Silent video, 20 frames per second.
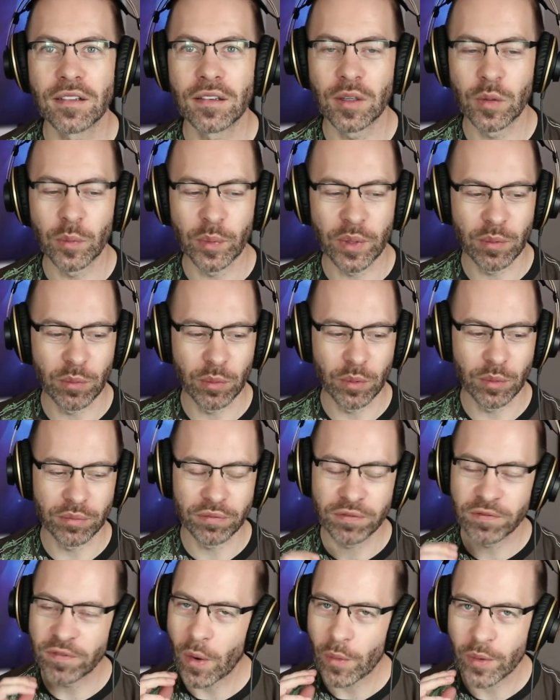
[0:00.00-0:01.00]
We will
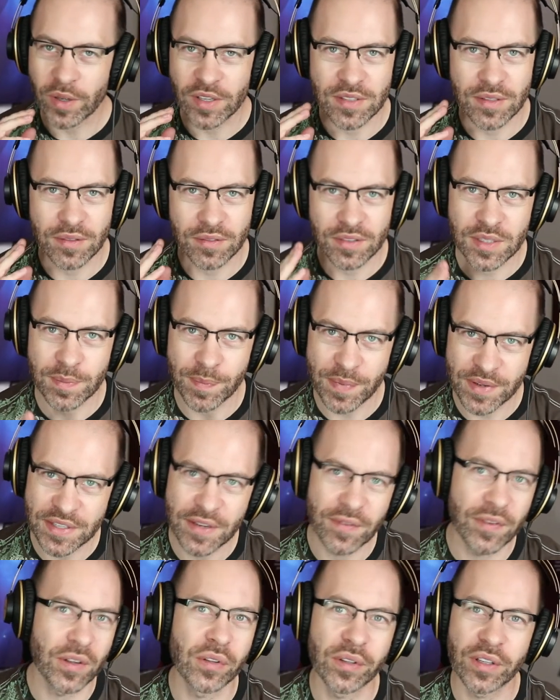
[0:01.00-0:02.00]
focus
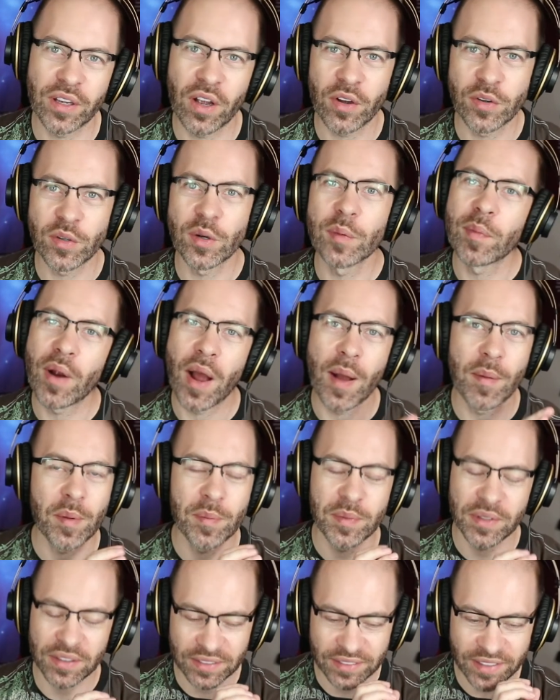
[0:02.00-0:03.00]
specifically on your
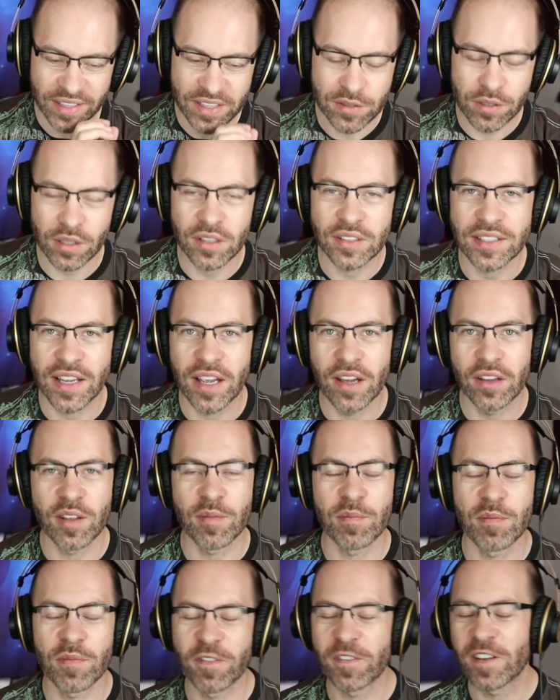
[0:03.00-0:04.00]
problem and laser it down.
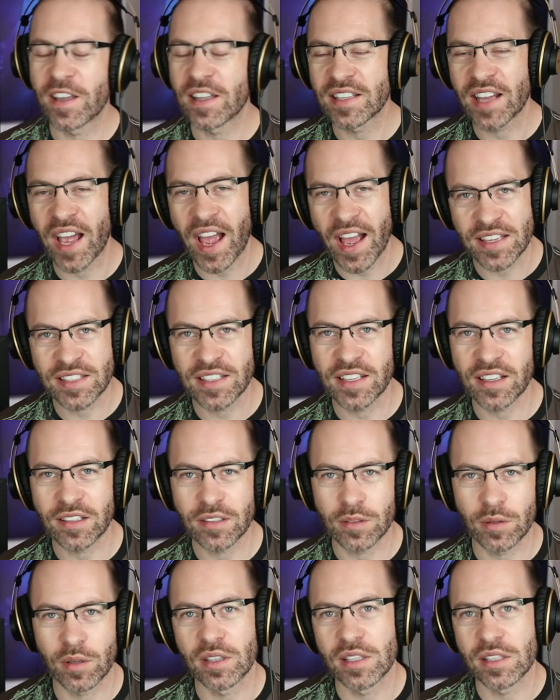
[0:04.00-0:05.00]
I'm fantastic at
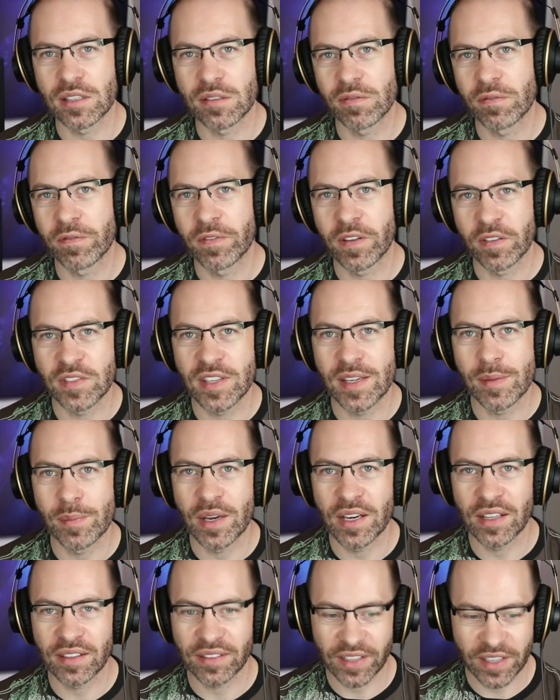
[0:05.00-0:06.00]
doing these
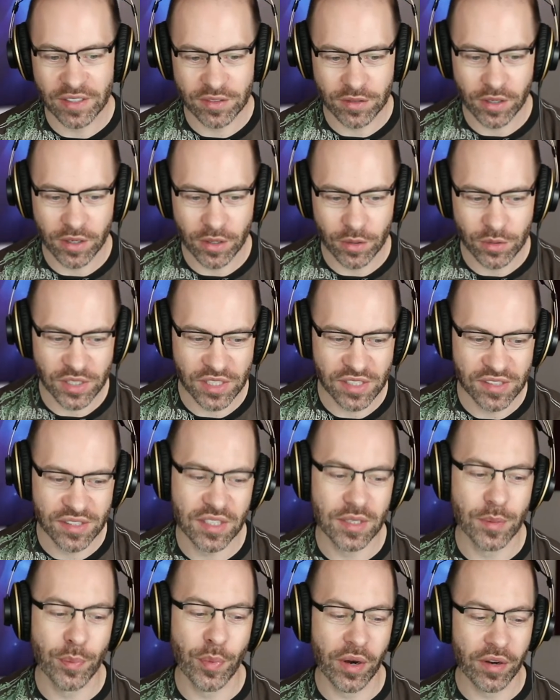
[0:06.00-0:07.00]
15-minute laser coachings
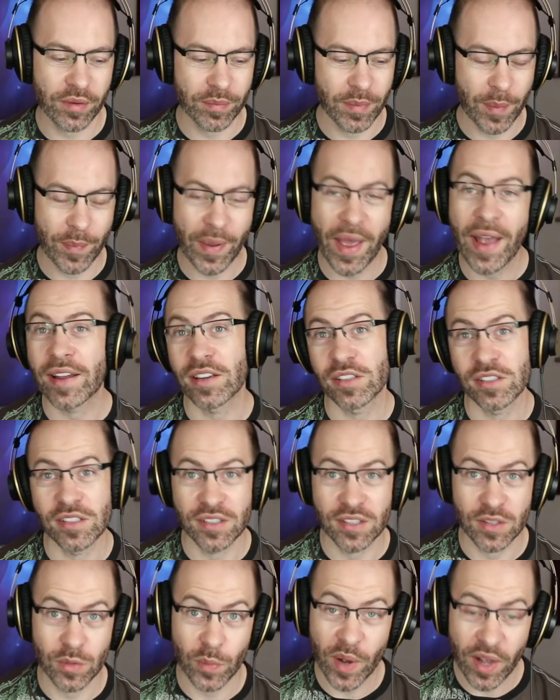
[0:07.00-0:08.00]
as a part of my
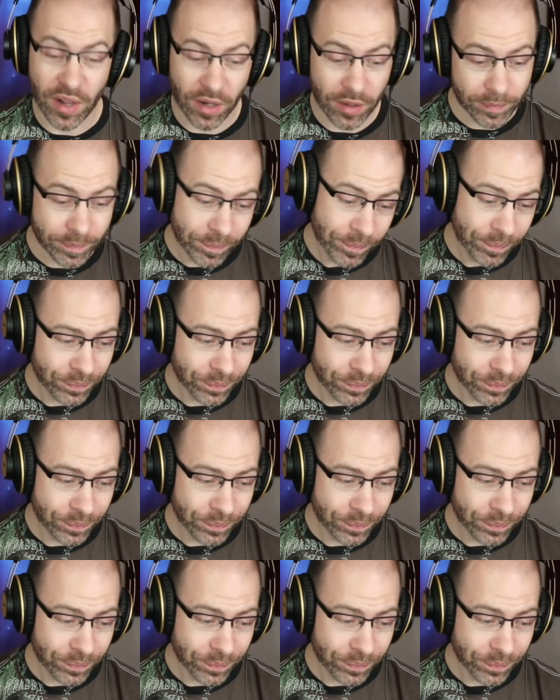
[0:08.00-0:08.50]
packages as well.